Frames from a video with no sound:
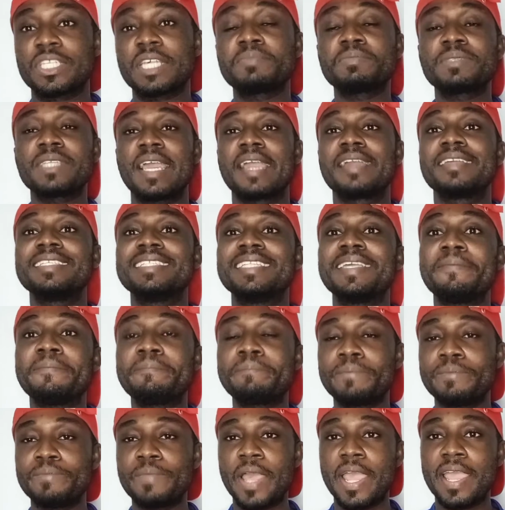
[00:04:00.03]
sometimes
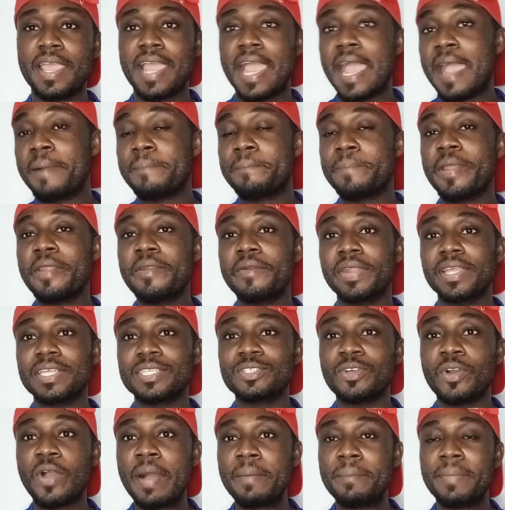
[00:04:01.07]
our
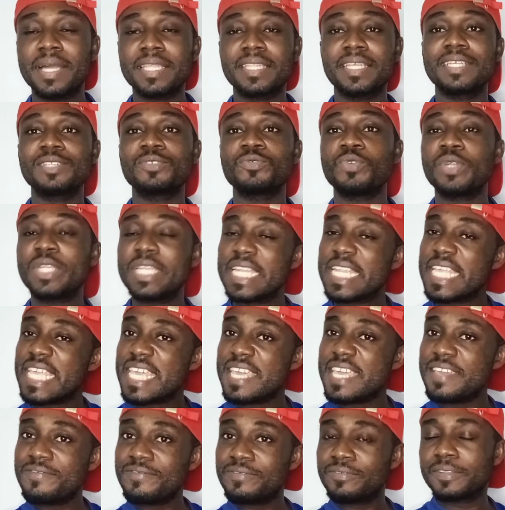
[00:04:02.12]
parents or our mothers will
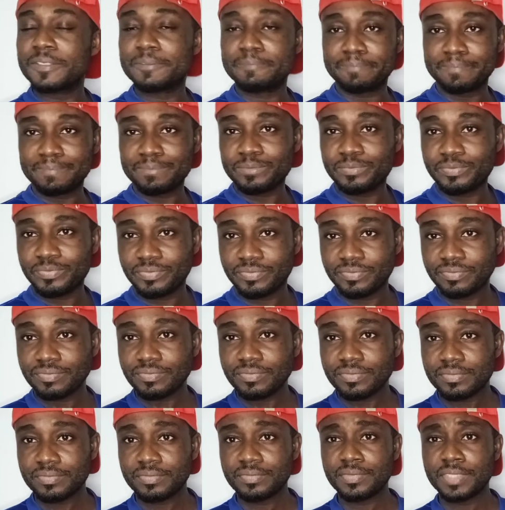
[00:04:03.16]
leave
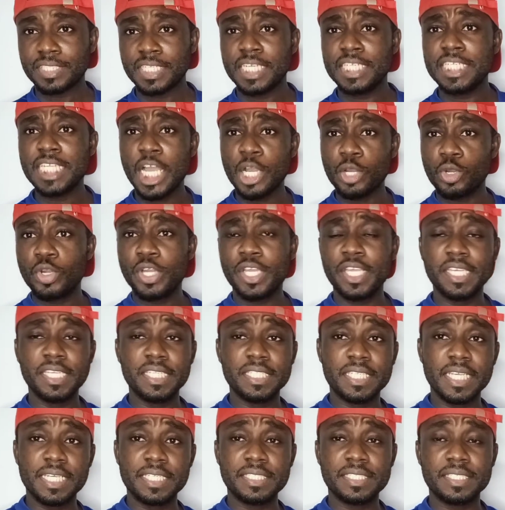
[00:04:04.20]
their
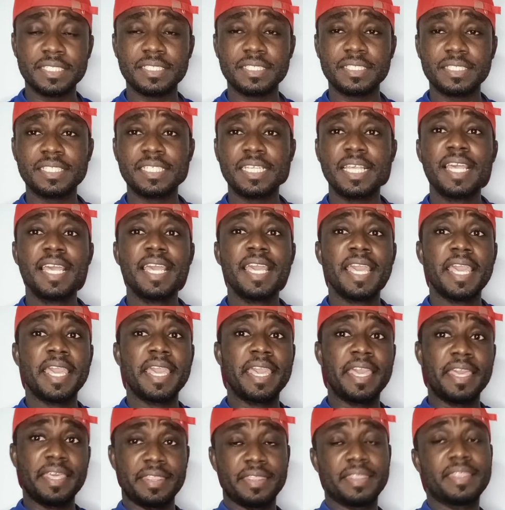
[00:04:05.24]
cooking utensils
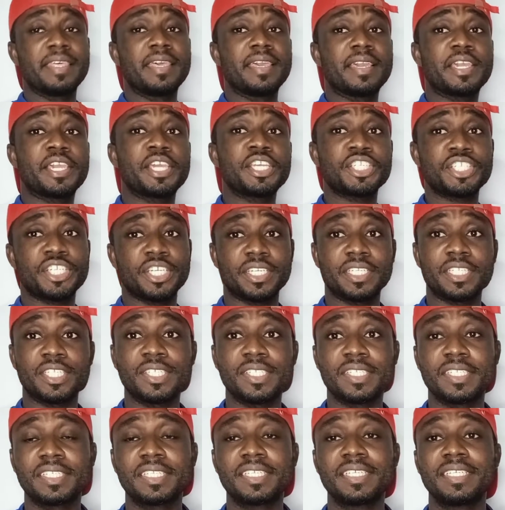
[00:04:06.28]
in the kitchen.
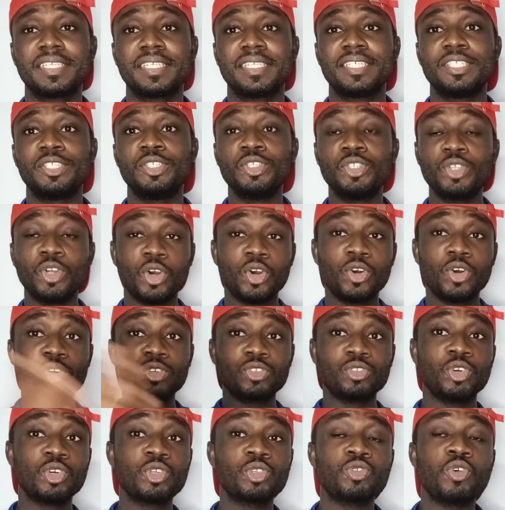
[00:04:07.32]
You
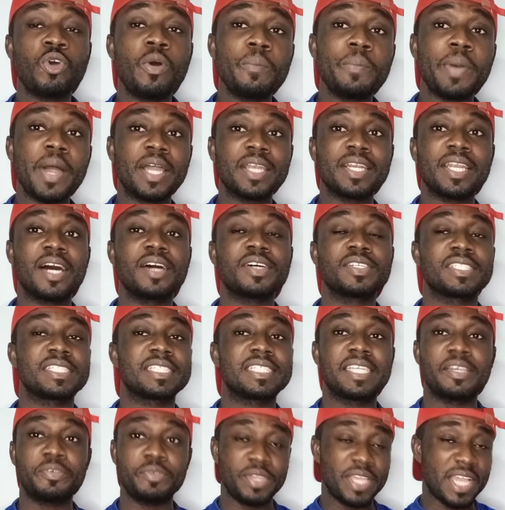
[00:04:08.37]
know those compound
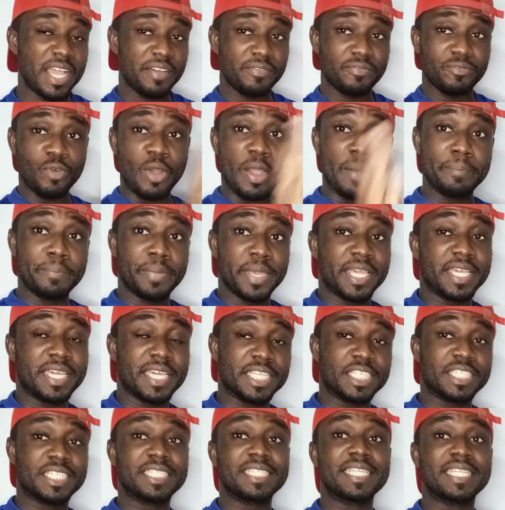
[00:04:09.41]
houses. Yeah, we have one big
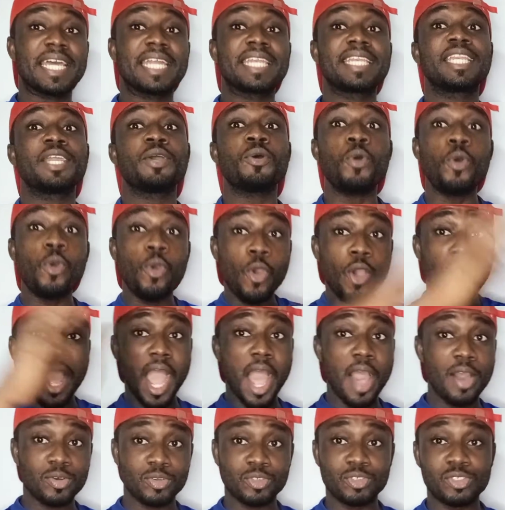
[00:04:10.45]
kitchen that the whole
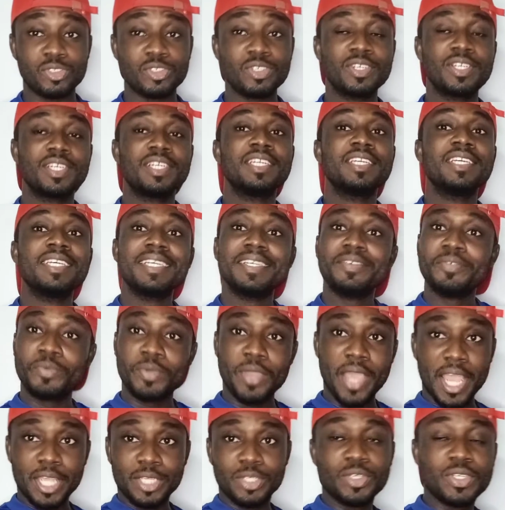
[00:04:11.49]
house
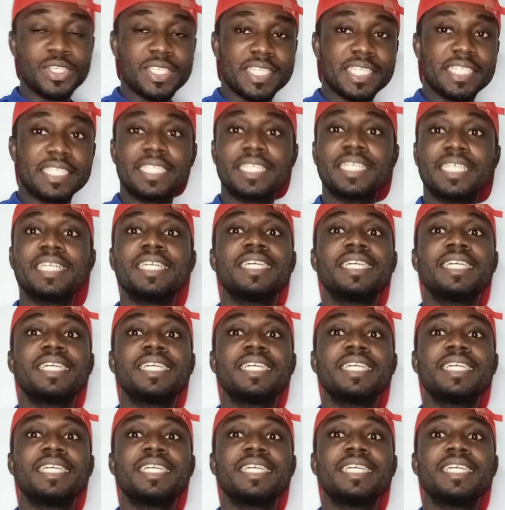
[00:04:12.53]
we are using.